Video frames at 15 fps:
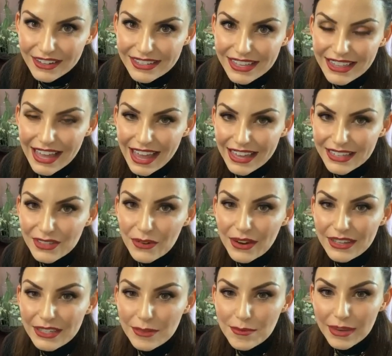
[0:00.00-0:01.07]
and that is
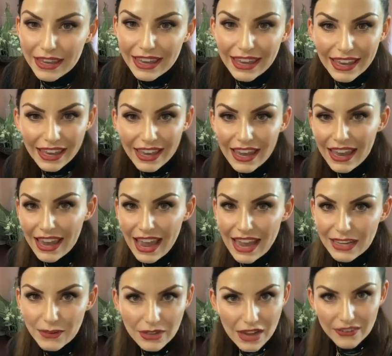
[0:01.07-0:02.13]
going to be,
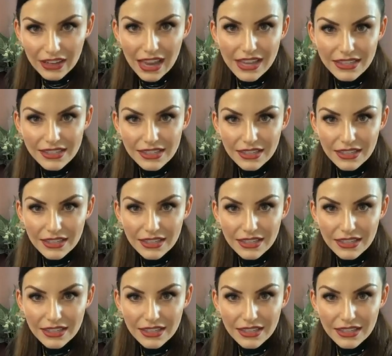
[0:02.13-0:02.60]
anyone have a guess?